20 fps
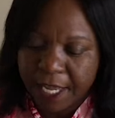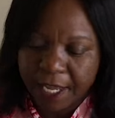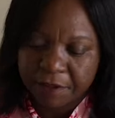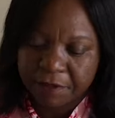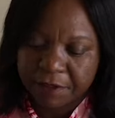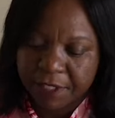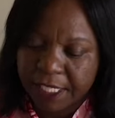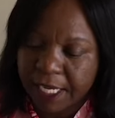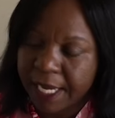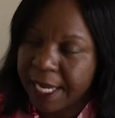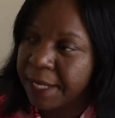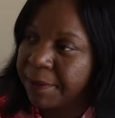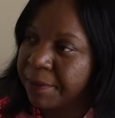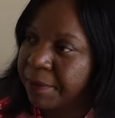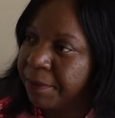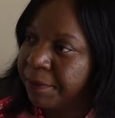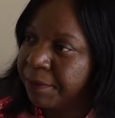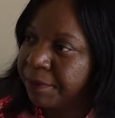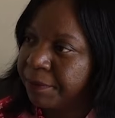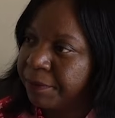have
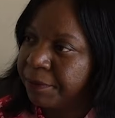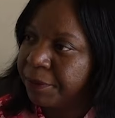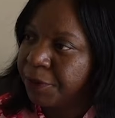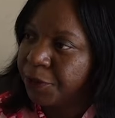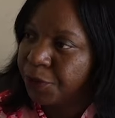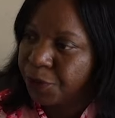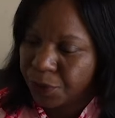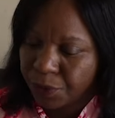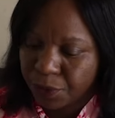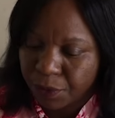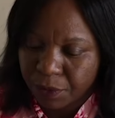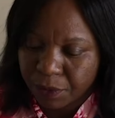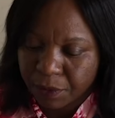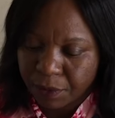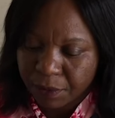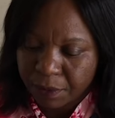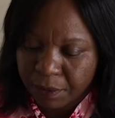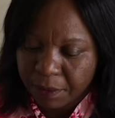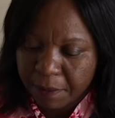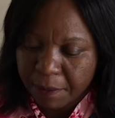time to
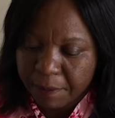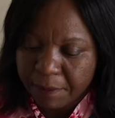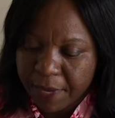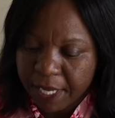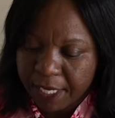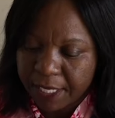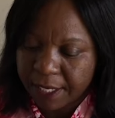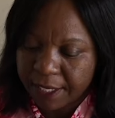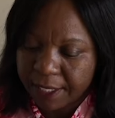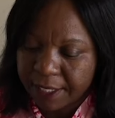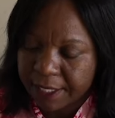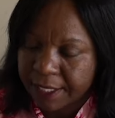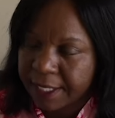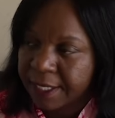make